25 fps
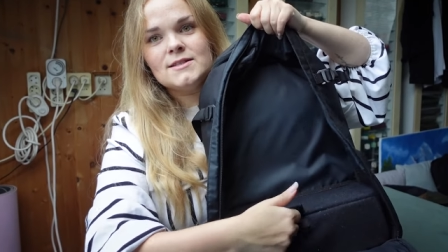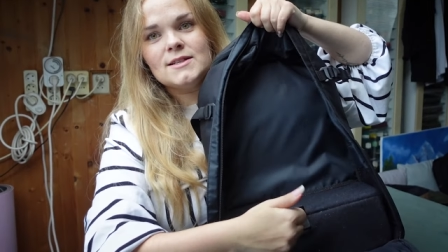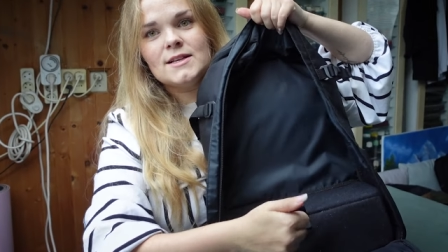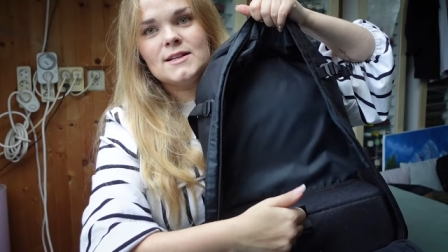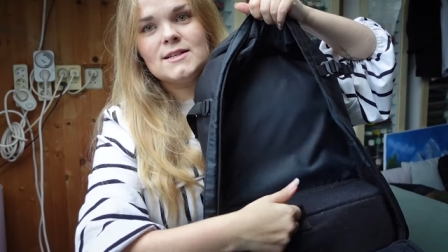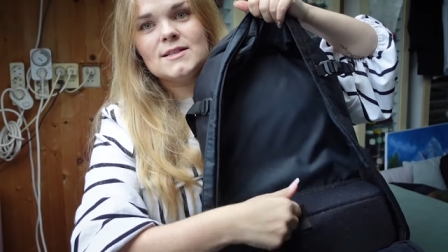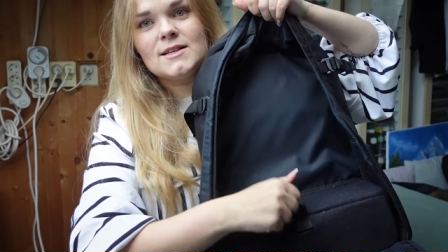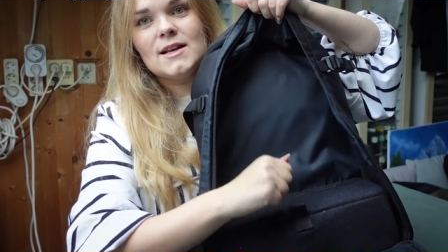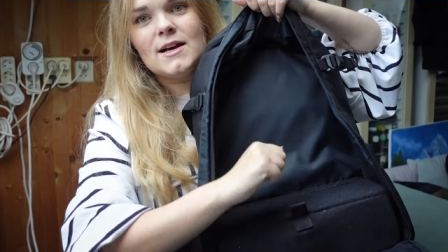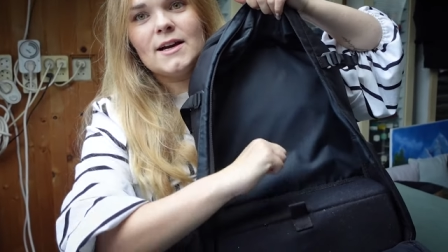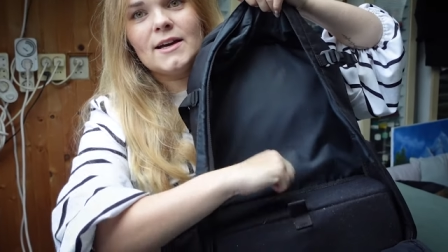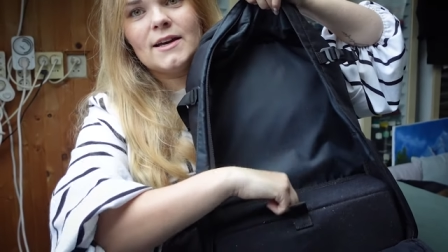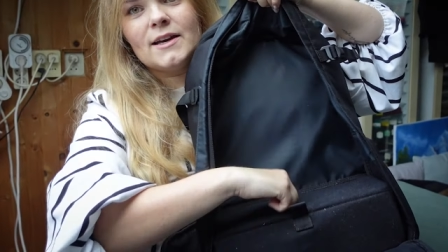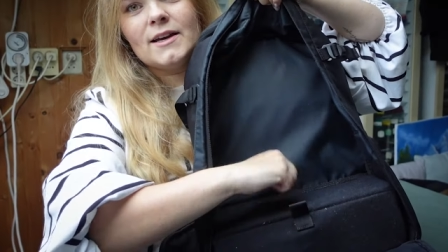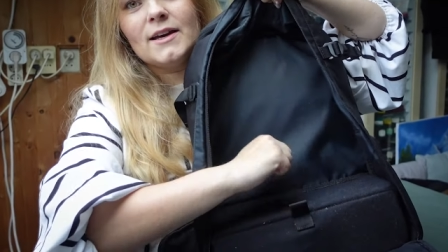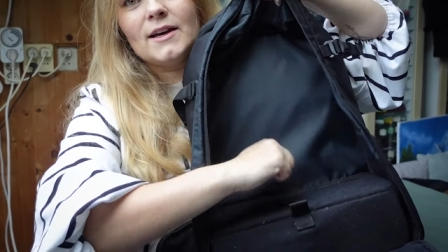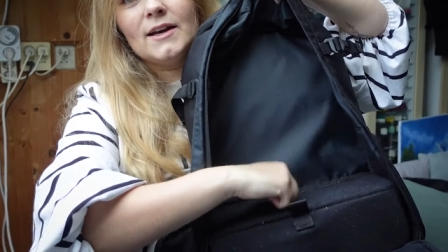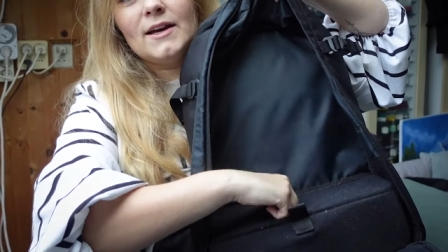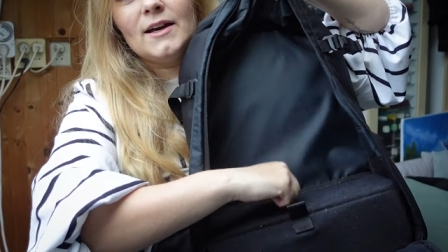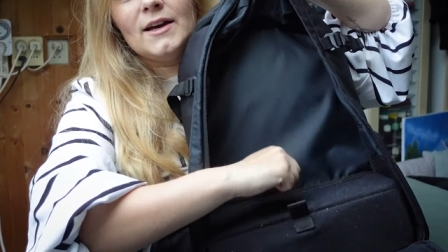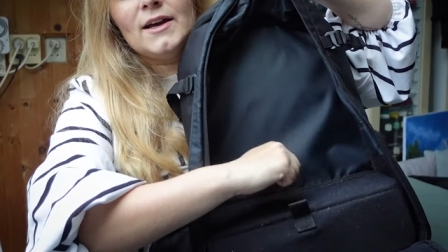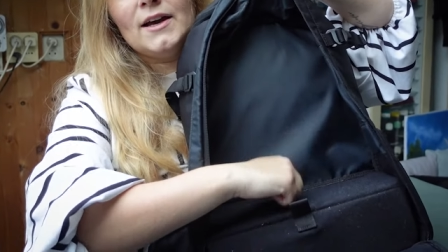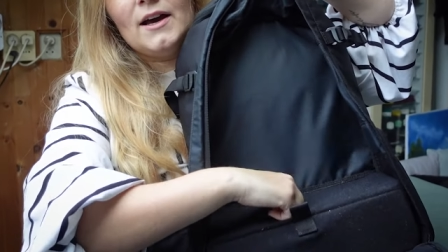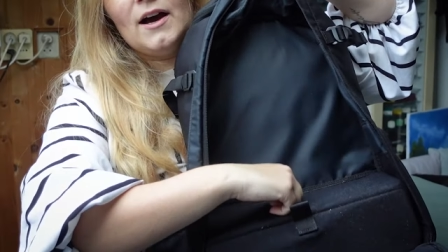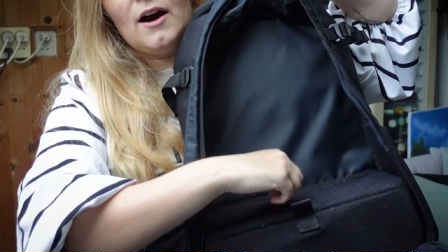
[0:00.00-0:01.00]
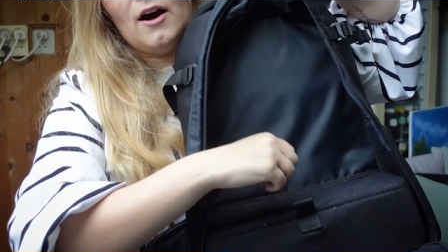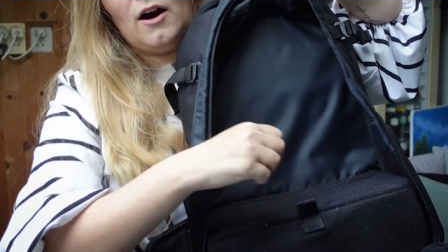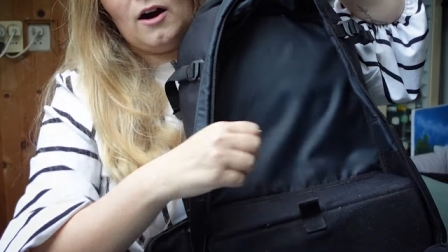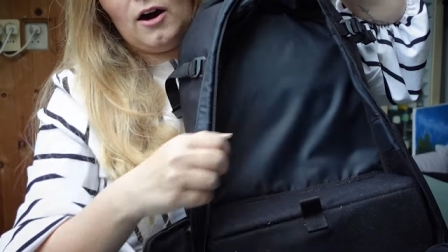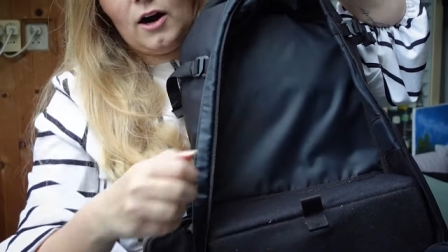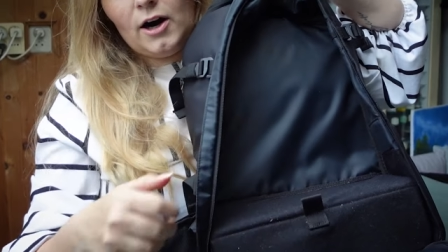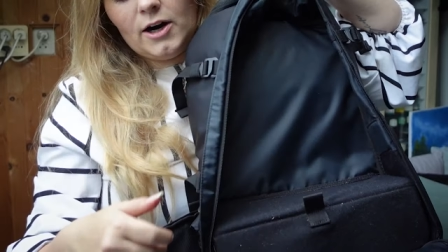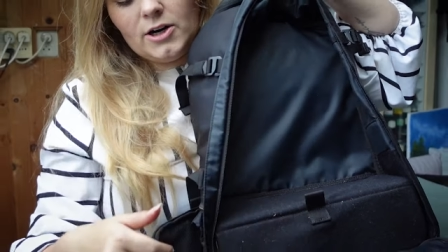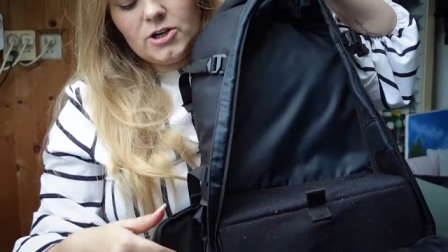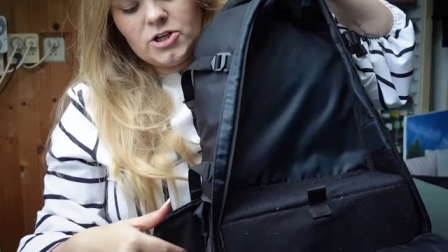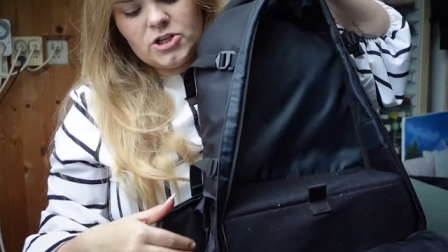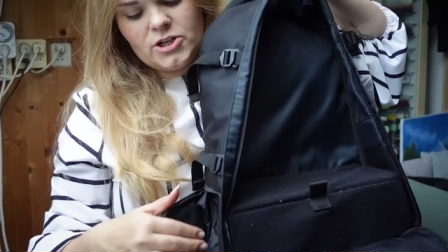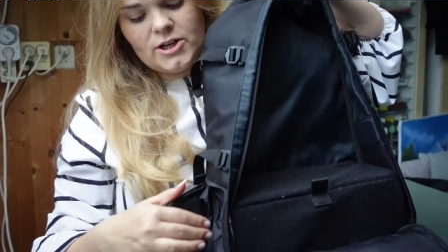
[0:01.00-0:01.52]
It's like a
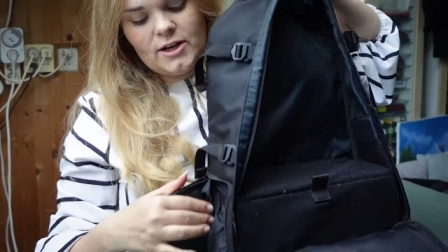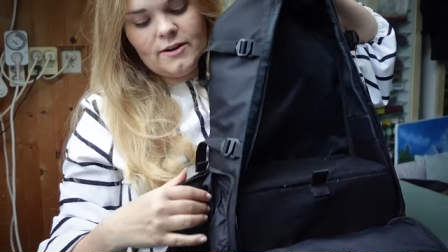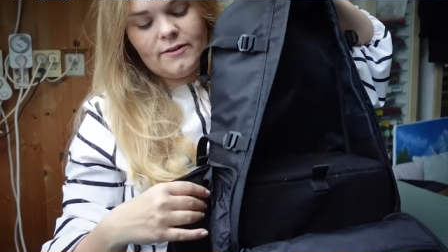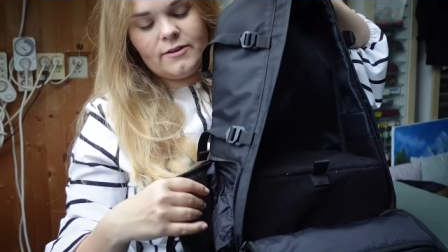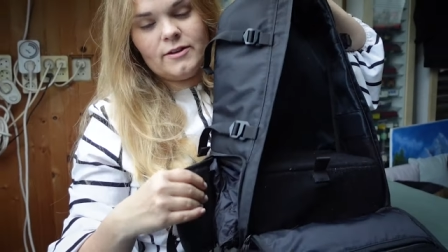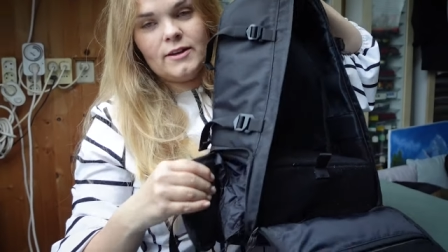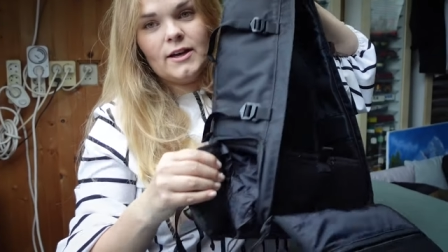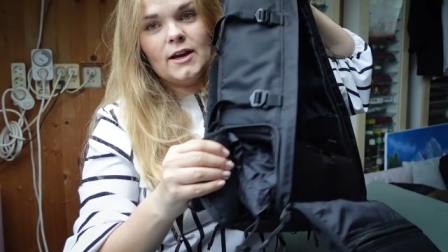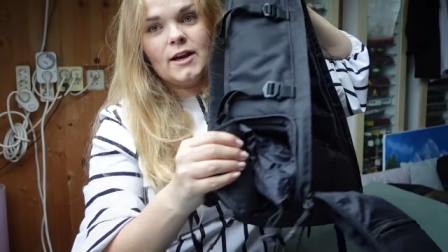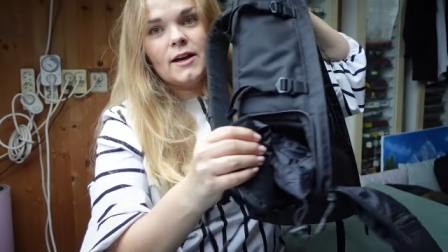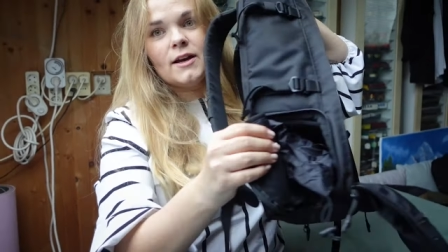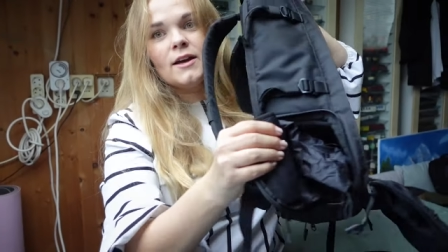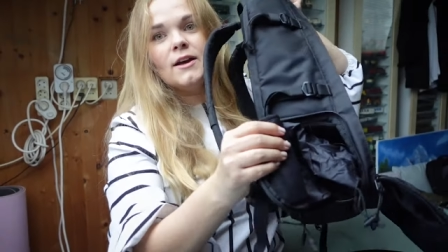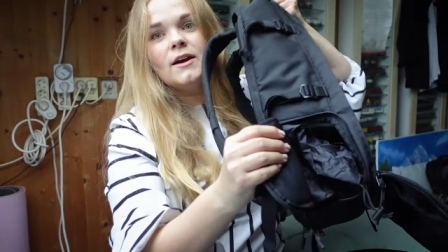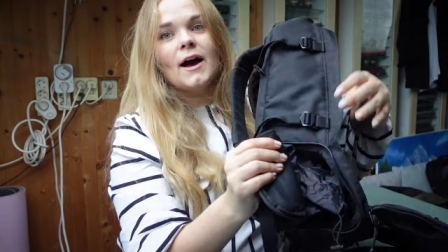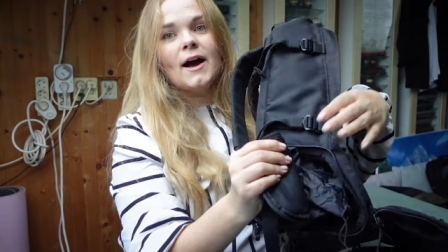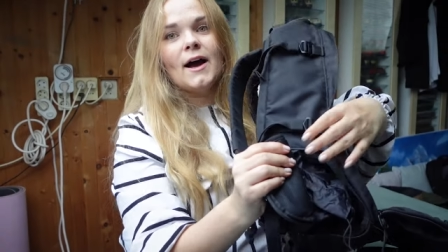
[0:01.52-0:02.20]
hard shell thing,